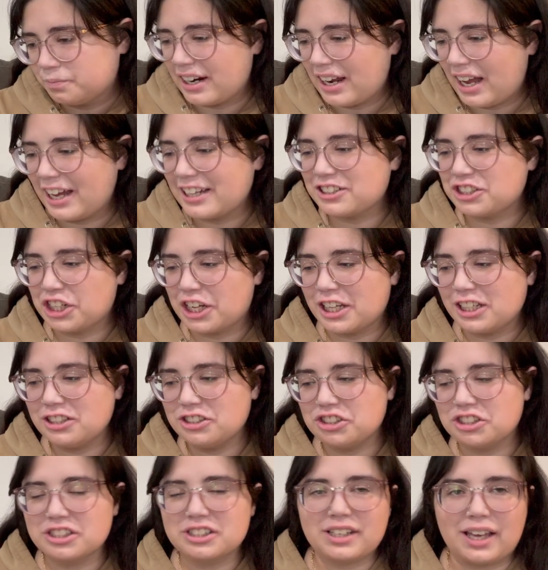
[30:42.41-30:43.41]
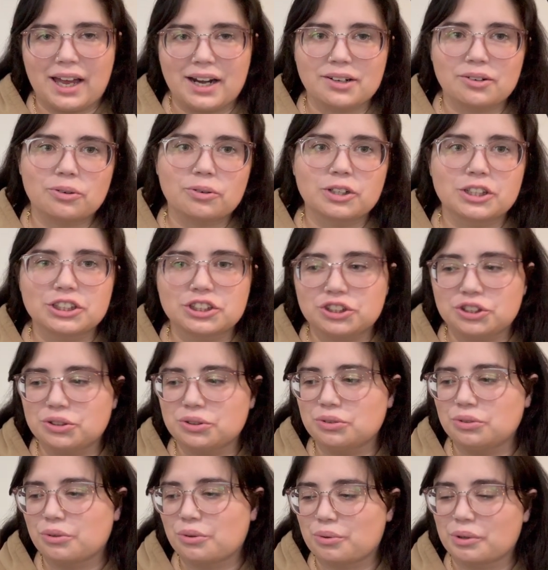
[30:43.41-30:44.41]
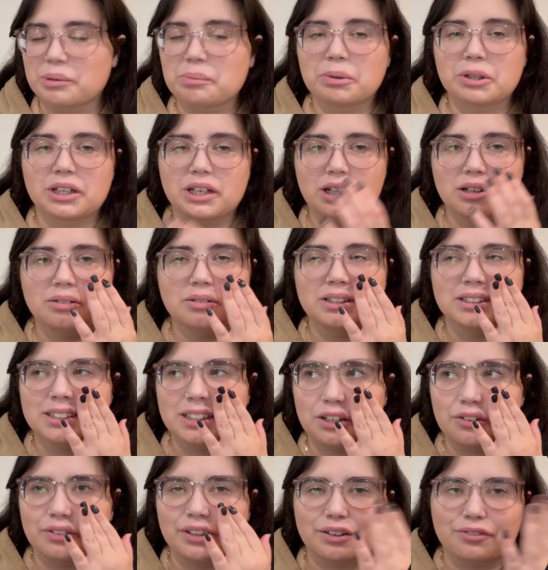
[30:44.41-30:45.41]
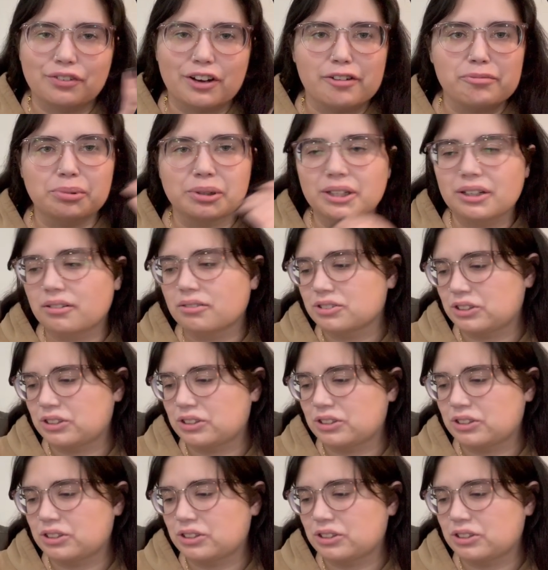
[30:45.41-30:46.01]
I changed this category to 3 below instead of like 5 below.